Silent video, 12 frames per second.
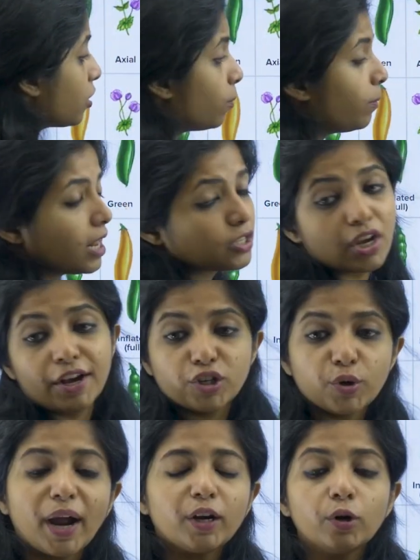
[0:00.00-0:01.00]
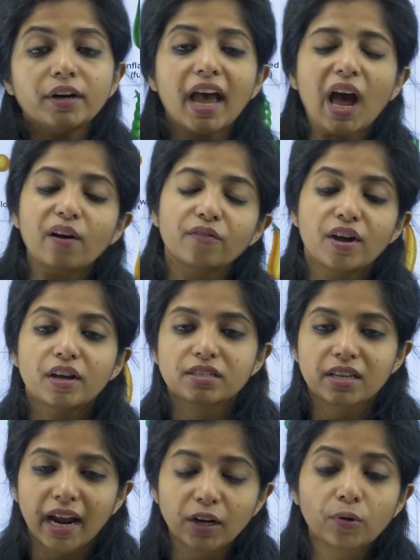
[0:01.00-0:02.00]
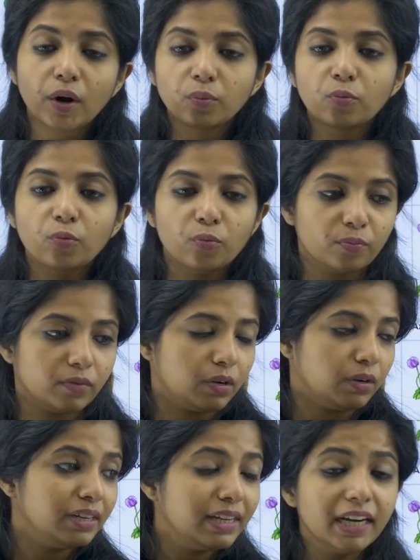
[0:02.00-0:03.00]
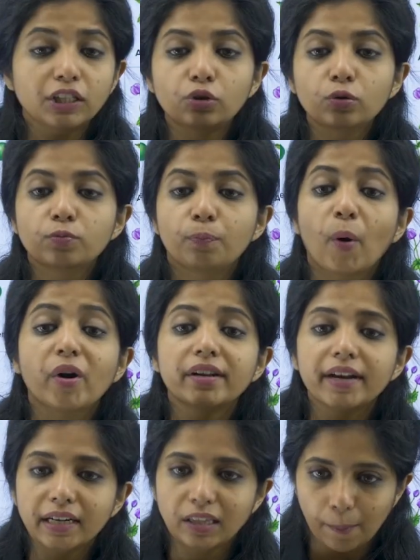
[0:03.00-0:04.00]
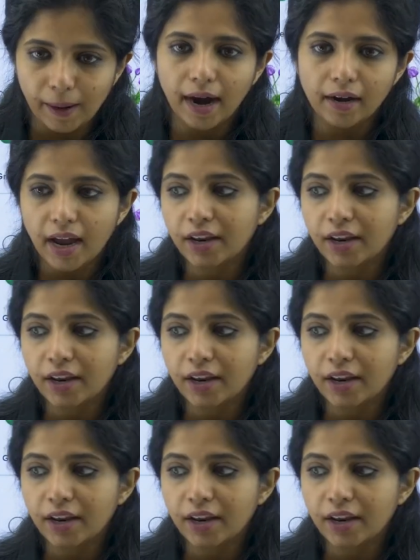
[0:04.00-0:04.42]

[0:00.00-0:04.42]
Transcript: other plants. So I do not need to pollinate the plant.